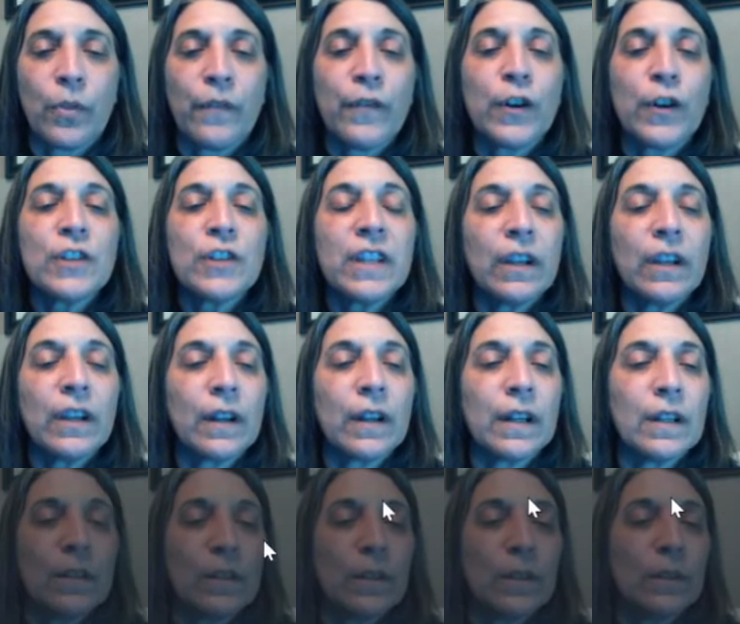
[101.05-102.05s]
the first thing you're
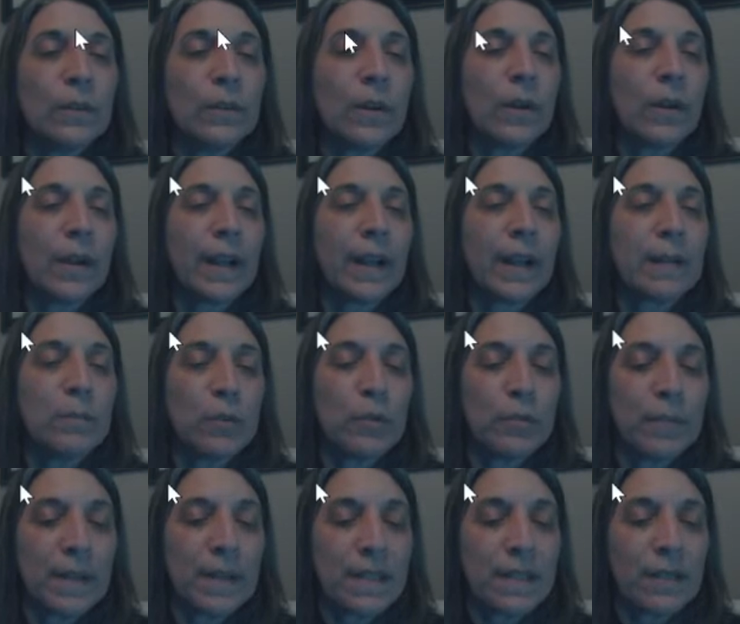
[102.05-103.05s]
going to do, I got to
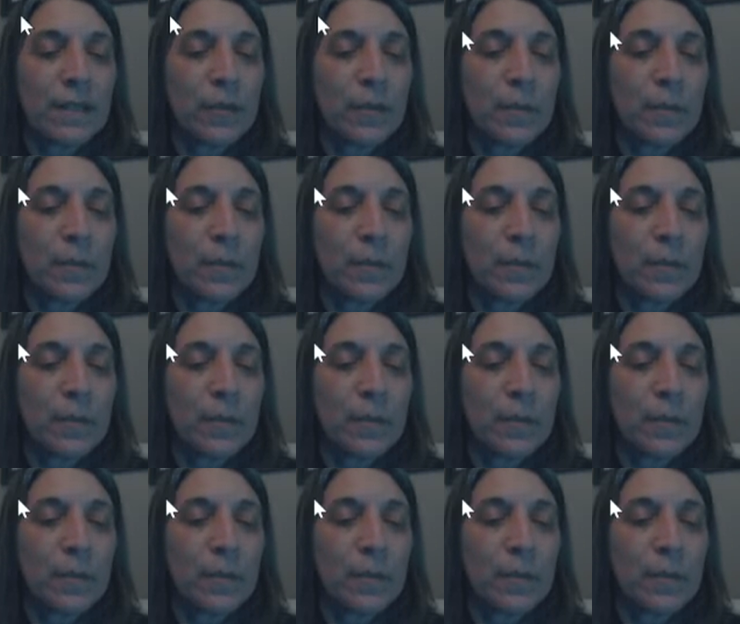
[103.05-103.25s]
move myself.